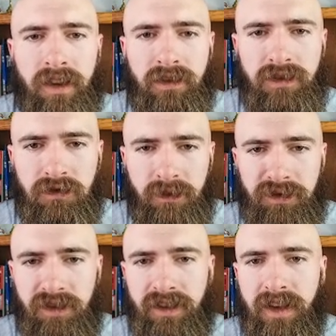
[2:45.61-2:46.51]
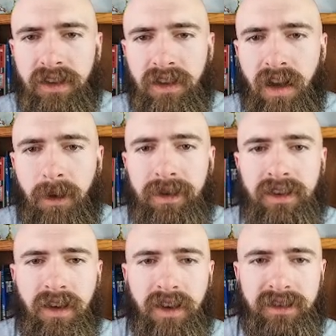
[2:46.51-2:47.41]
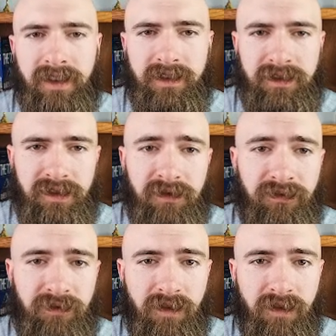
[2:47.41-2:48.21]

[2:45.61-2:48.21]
the Scriptures in common contexts.